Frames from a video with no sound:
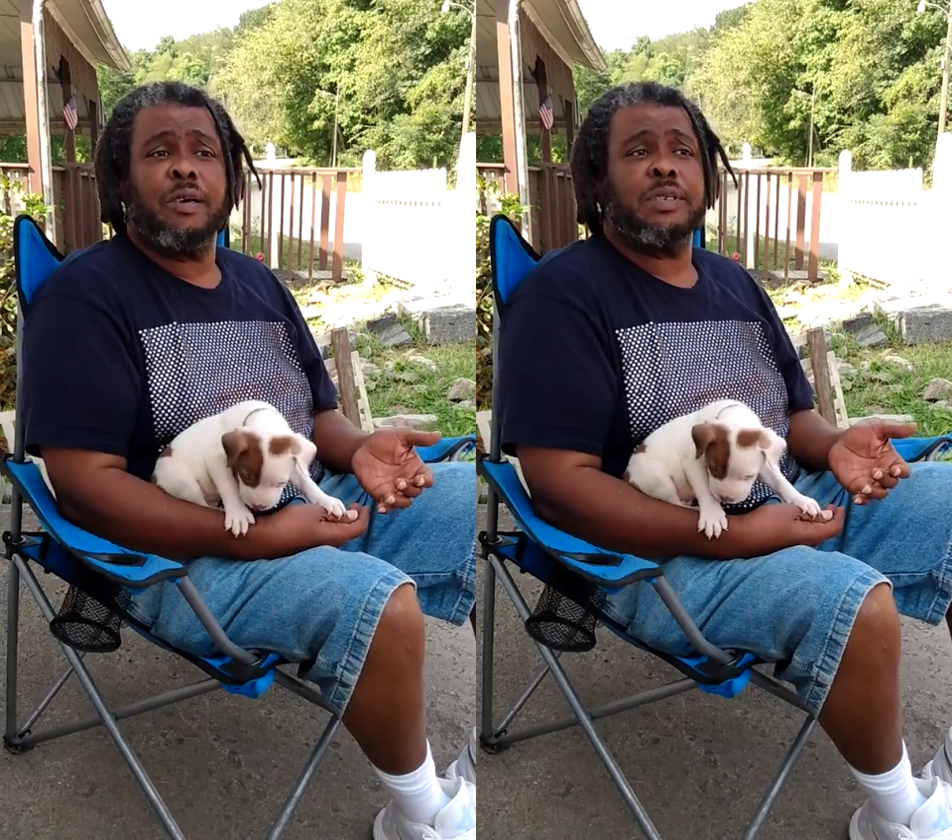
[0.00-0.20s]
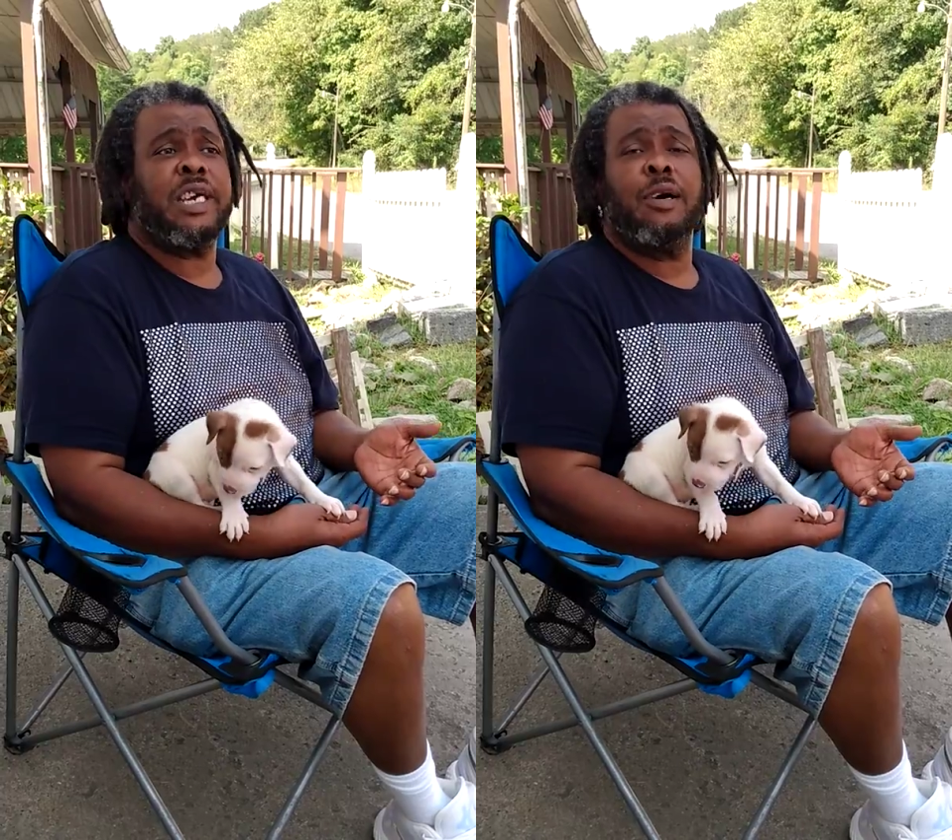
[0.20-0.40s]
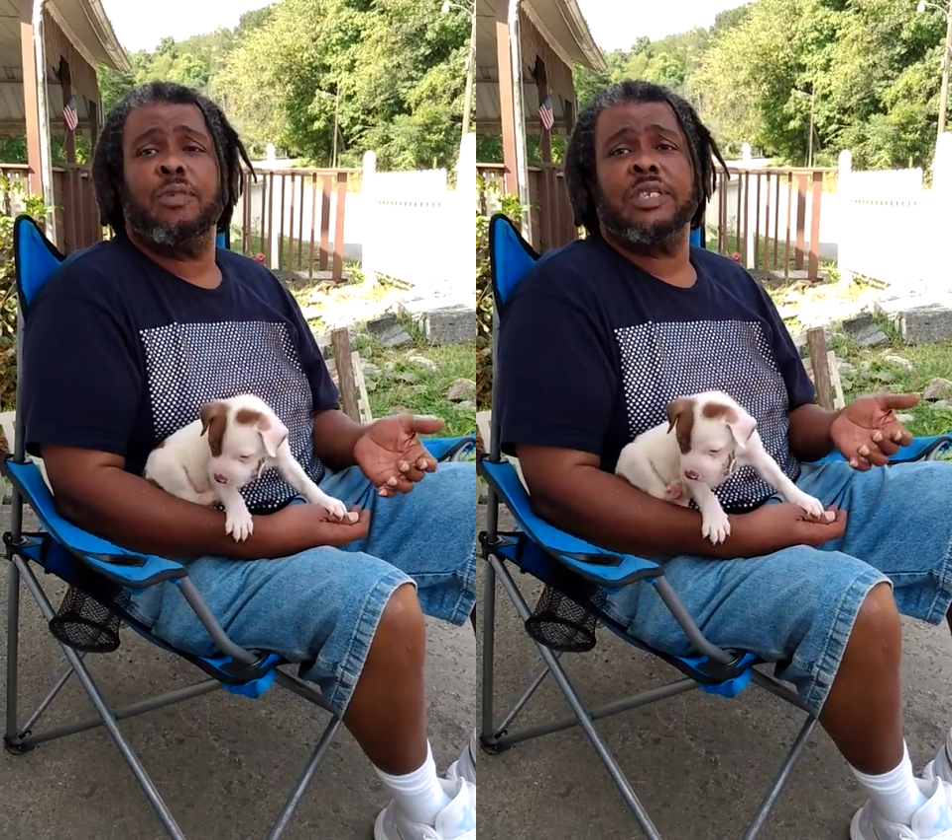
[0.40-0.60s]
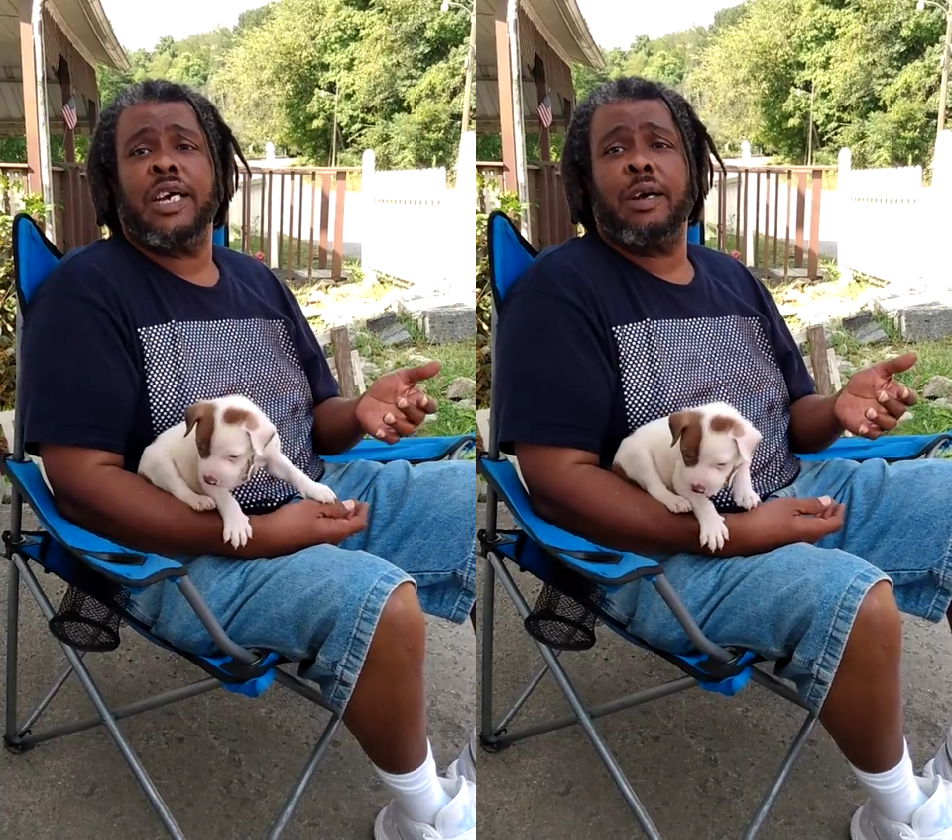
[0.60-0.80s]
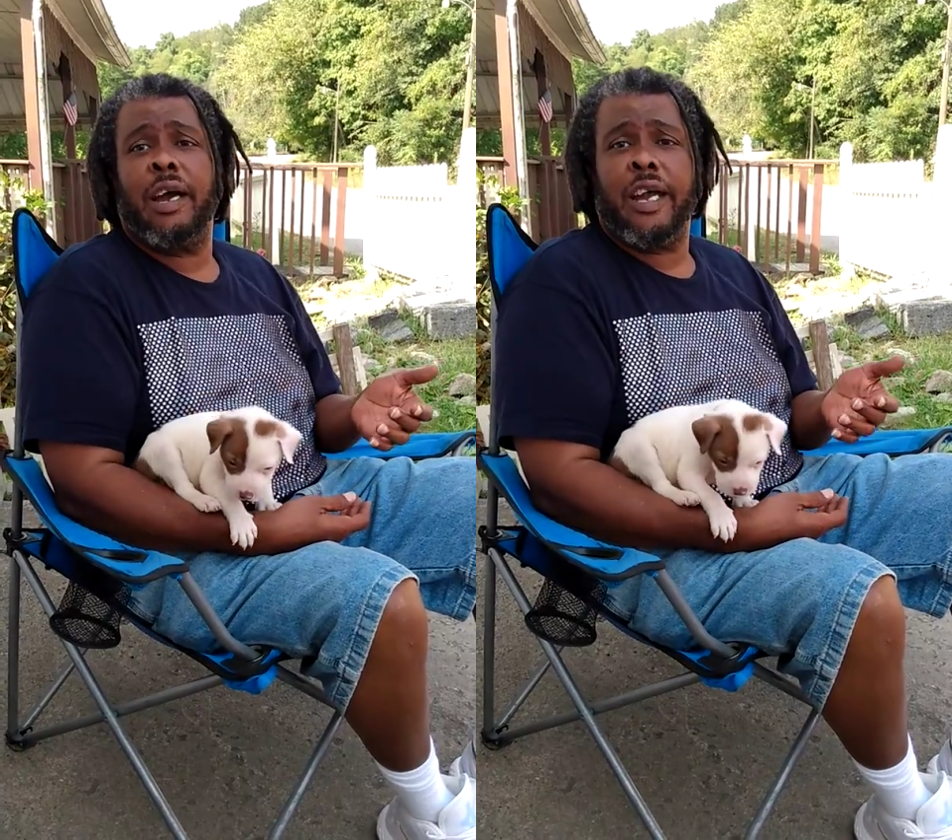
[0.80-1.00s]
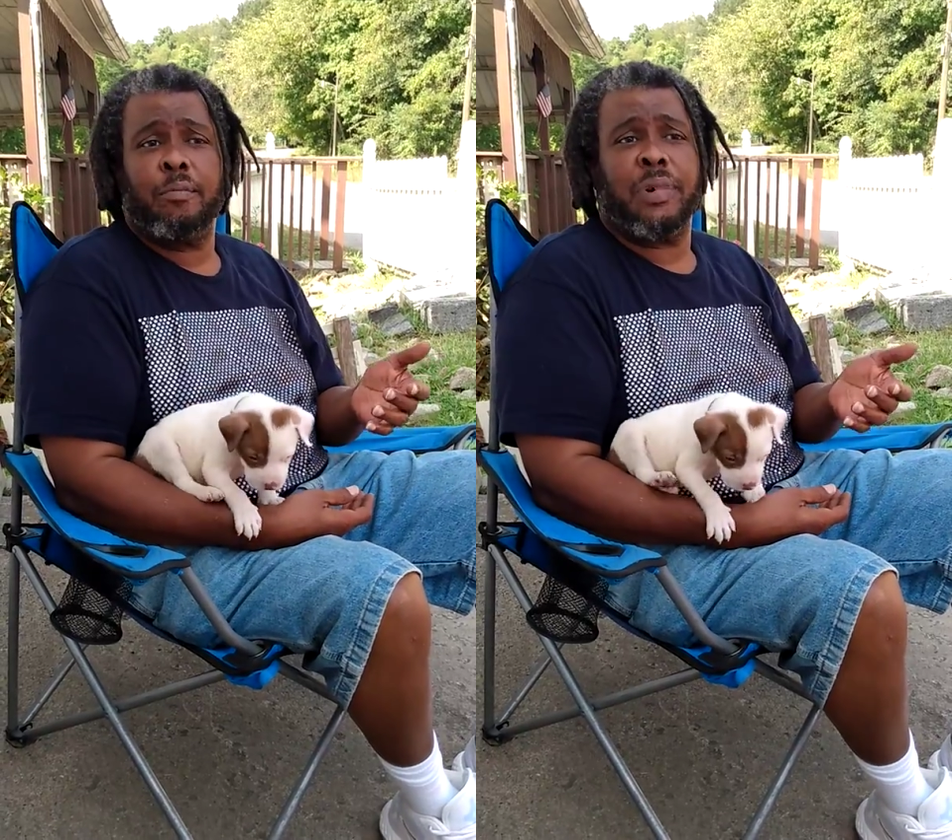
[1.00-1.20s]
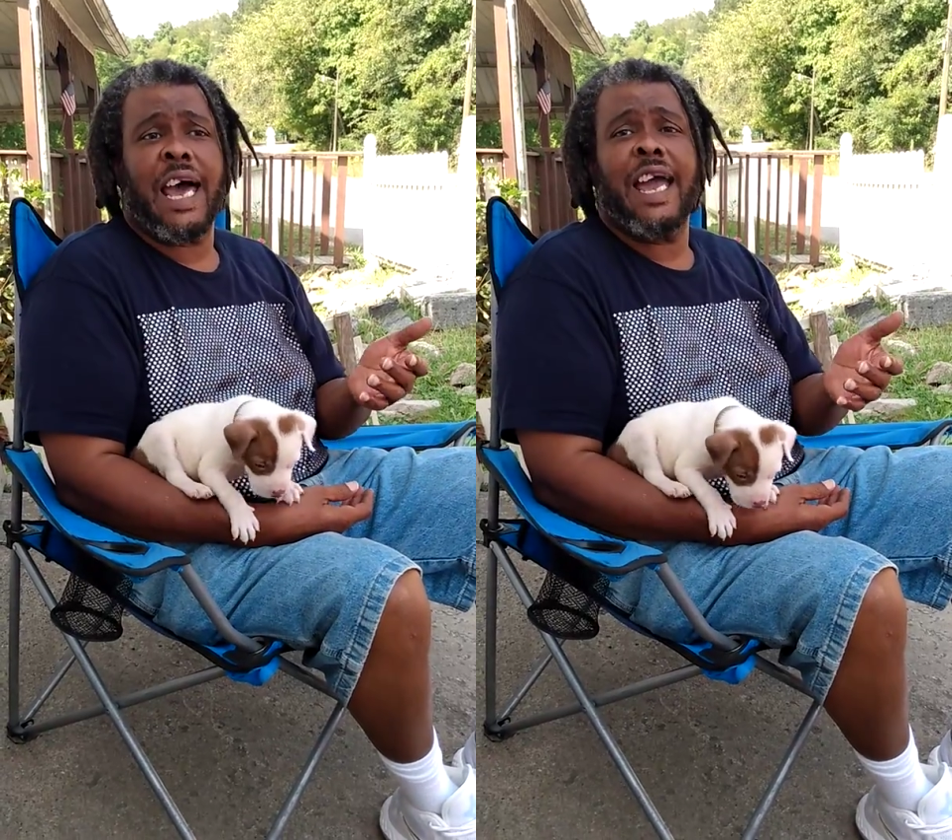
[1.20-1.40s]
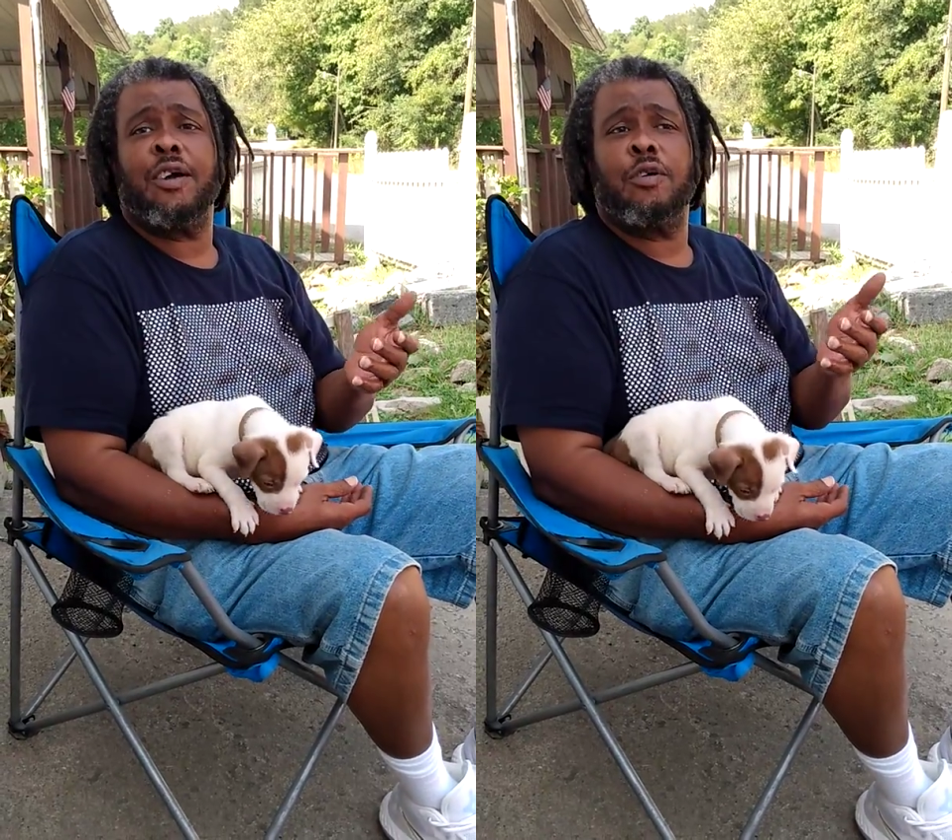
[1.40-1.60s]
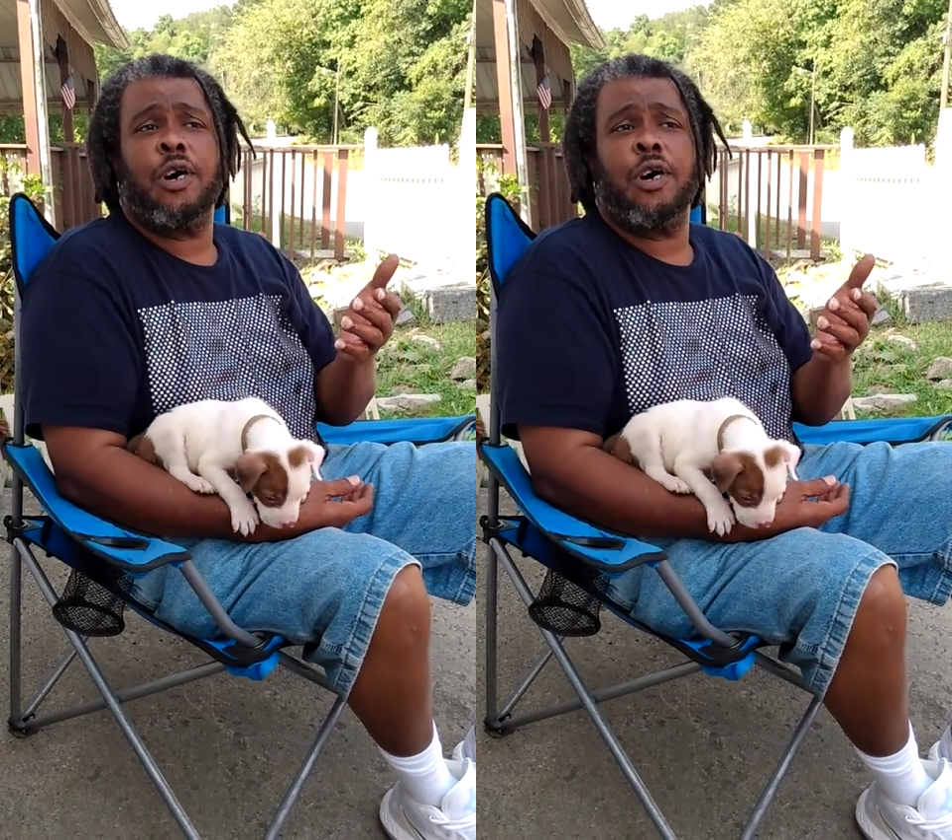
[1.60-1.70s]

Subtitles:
kept saying was a black,